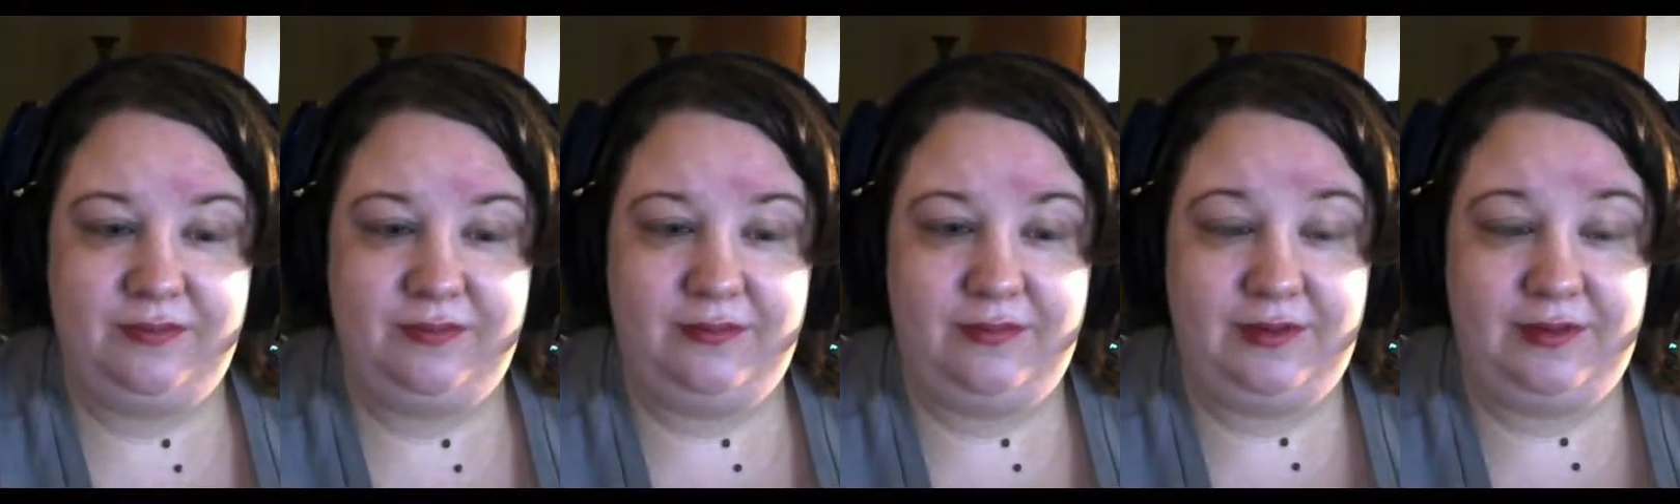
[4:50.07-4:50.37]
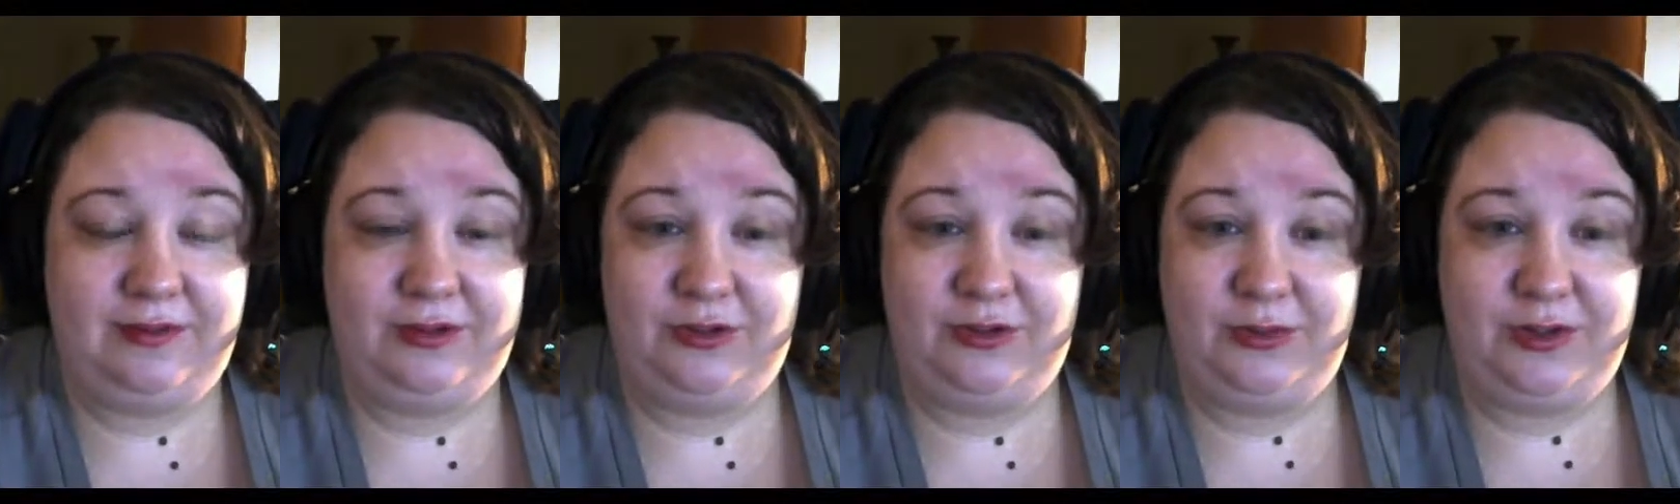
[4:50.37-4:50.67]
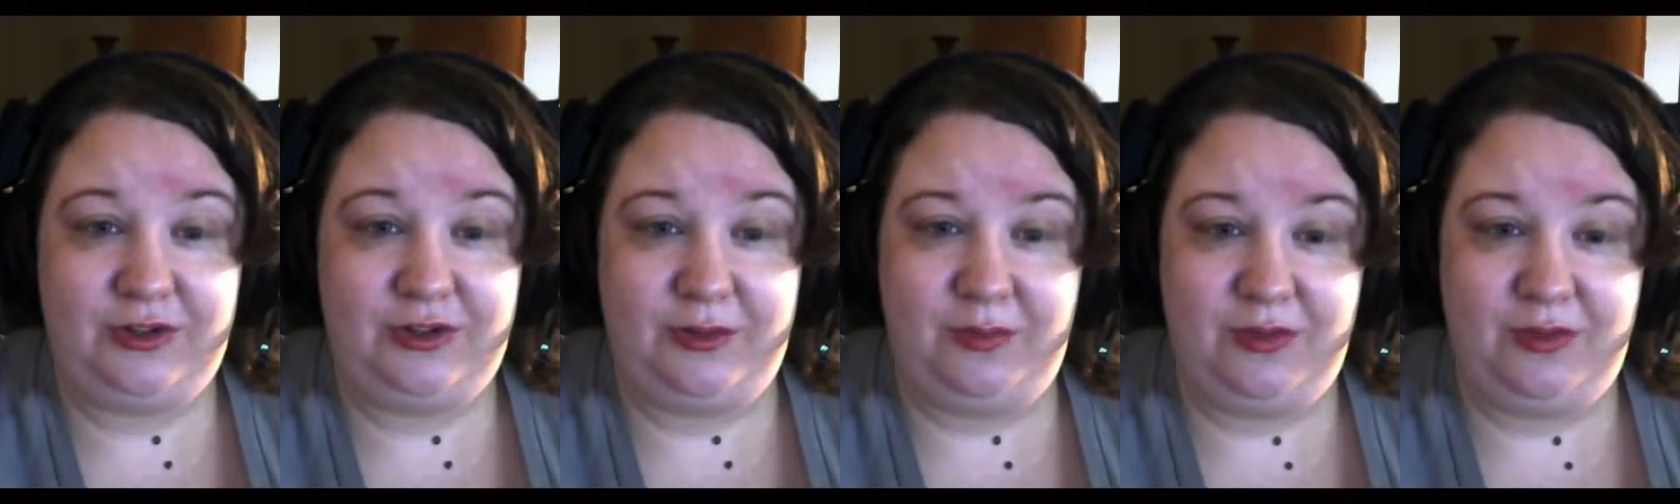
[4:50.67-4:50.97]
this is
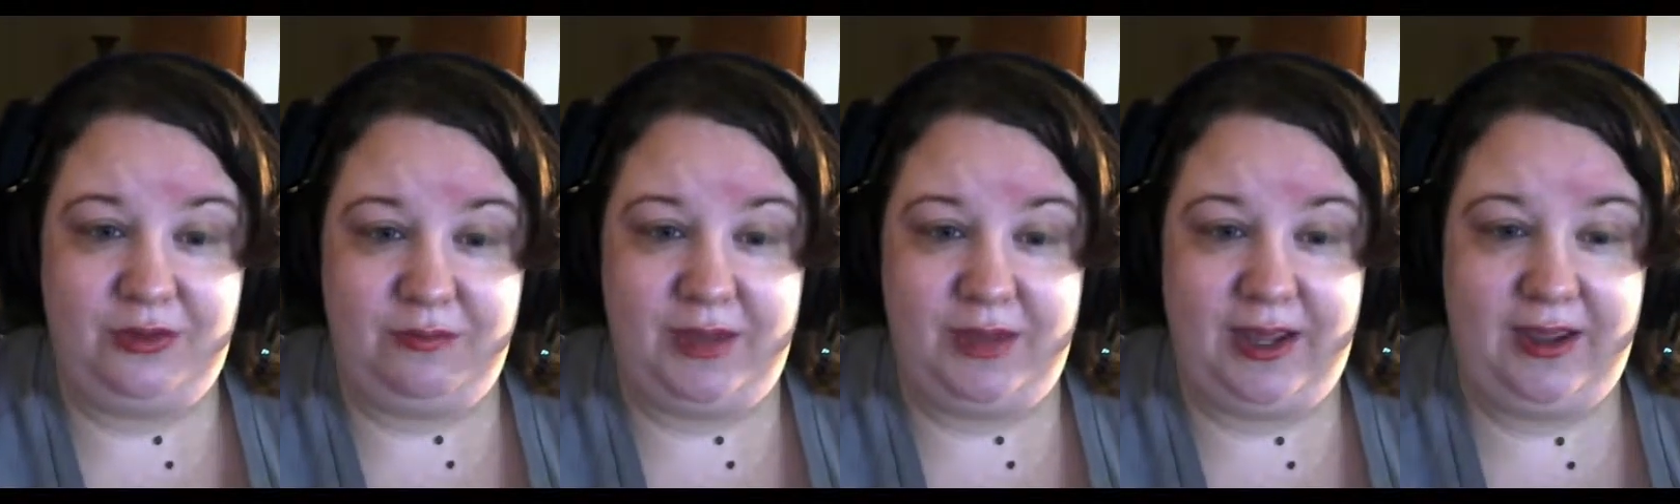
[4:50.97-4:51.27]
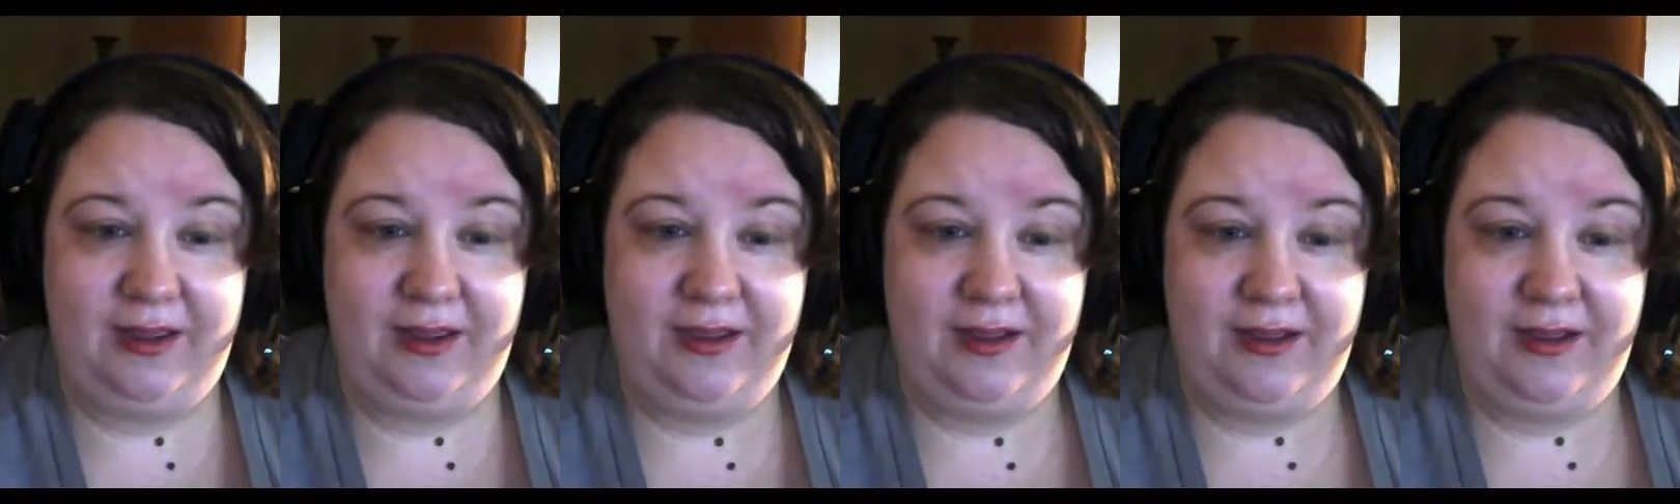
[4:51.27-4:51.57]
what's up with me.